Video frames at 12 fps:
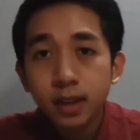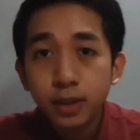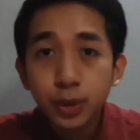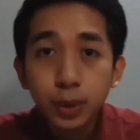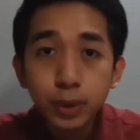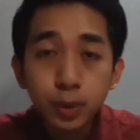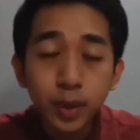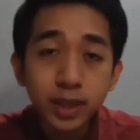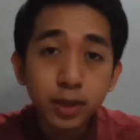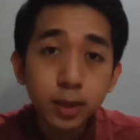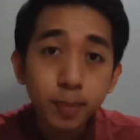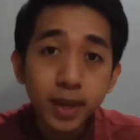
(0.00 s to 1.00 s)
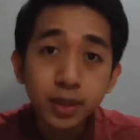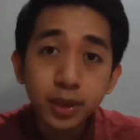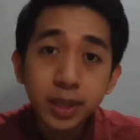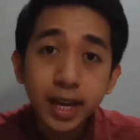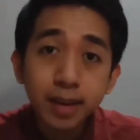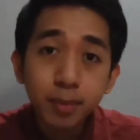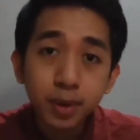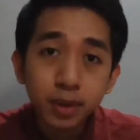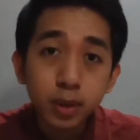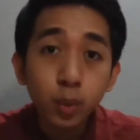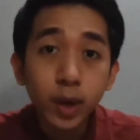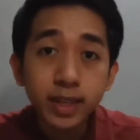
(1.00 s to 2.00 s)
Choose what you spend your time
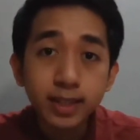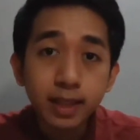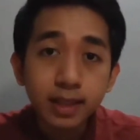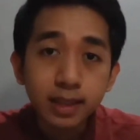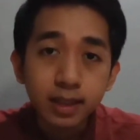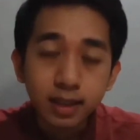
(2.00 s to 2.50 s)
on wisely.